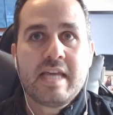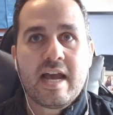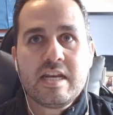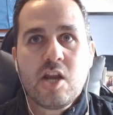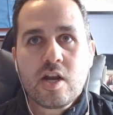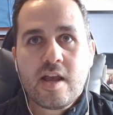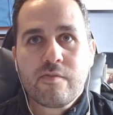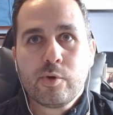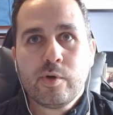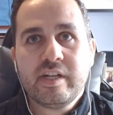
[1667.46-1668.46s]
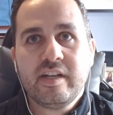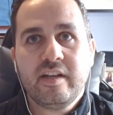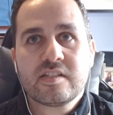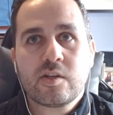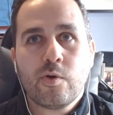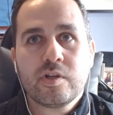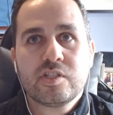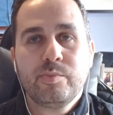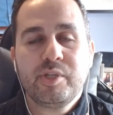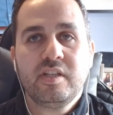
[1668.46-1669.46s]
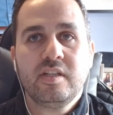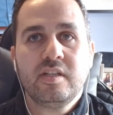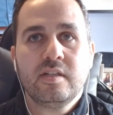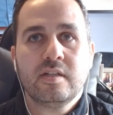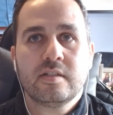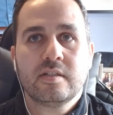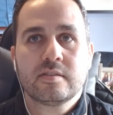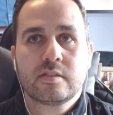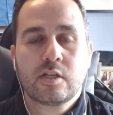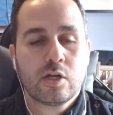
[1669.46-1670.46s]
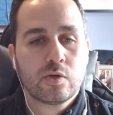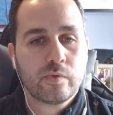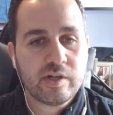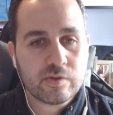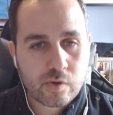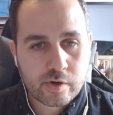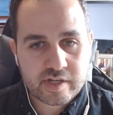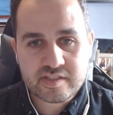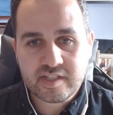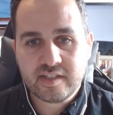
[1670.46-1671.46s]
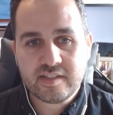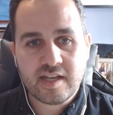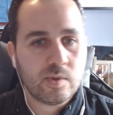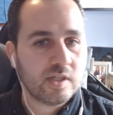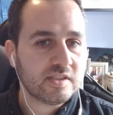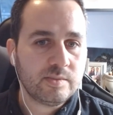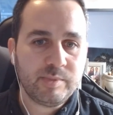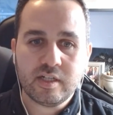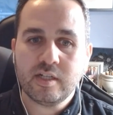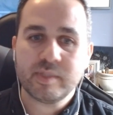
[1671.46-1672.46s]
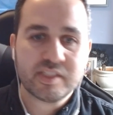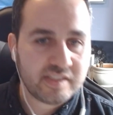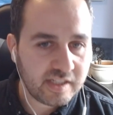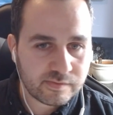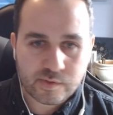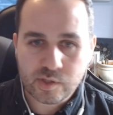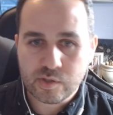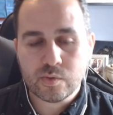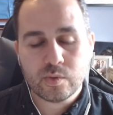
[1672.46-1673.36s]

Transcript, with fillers: Yeah, and not everyone is going to be career oriented that wants to become a CFO mm-hmm.